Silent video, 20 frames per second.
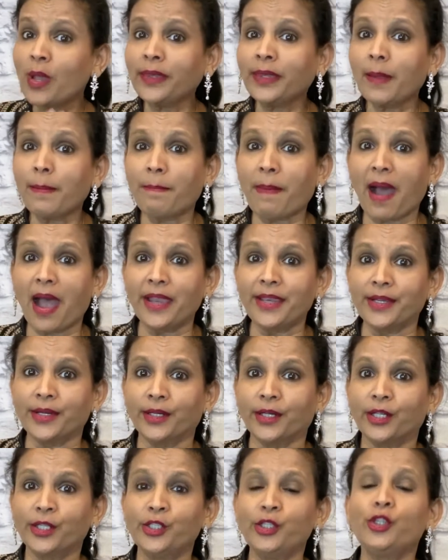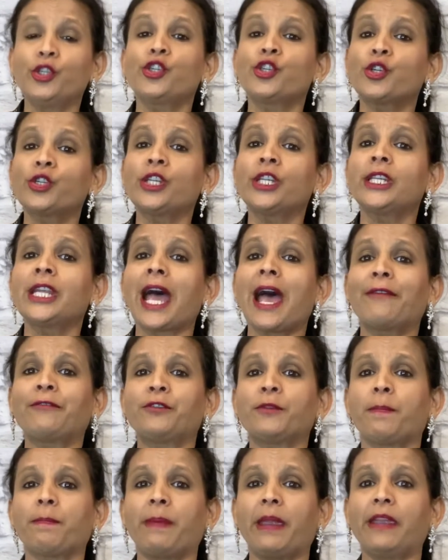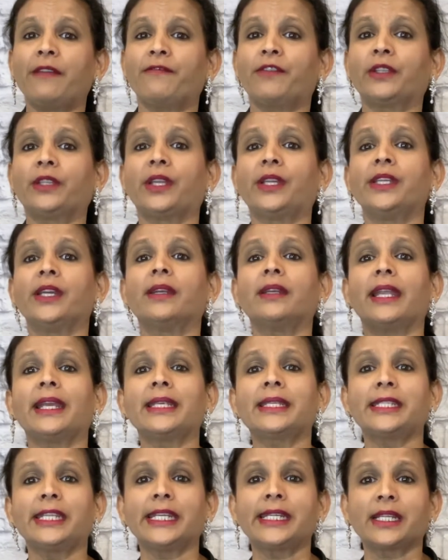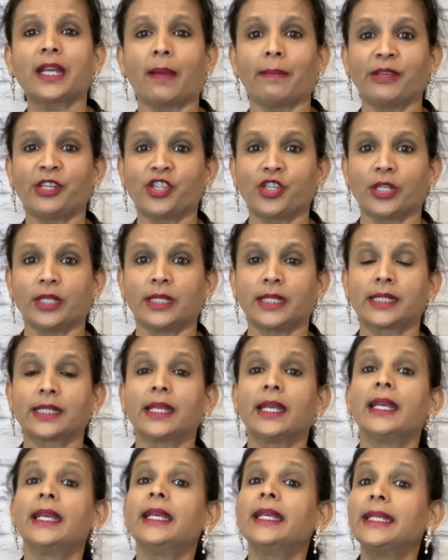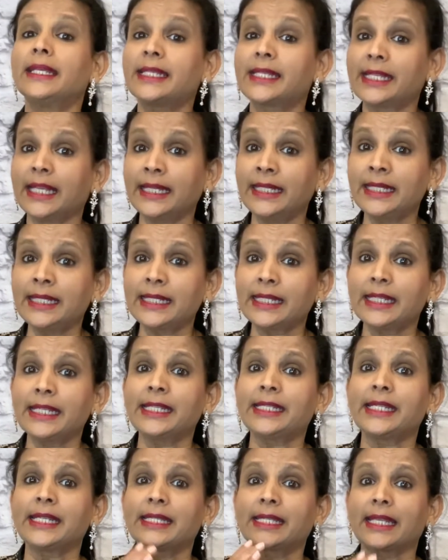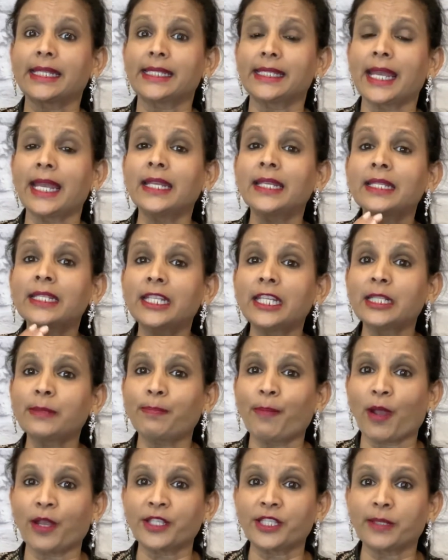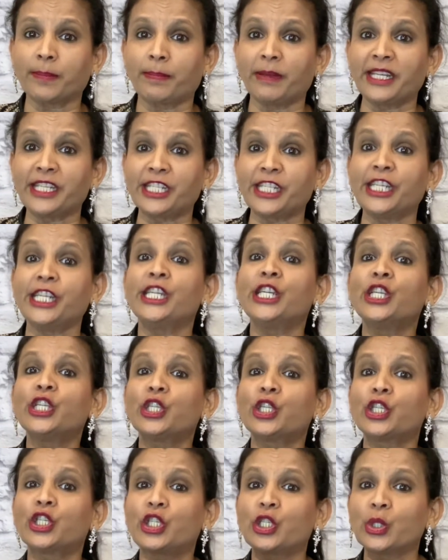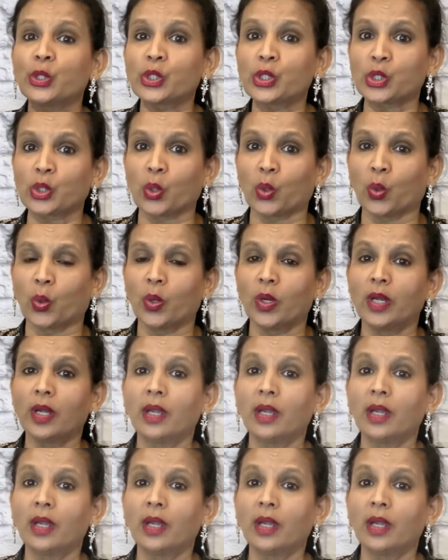are the buyer, you shouldn't have to pay for the real estate commissions since it is the seller's responsibility to do so.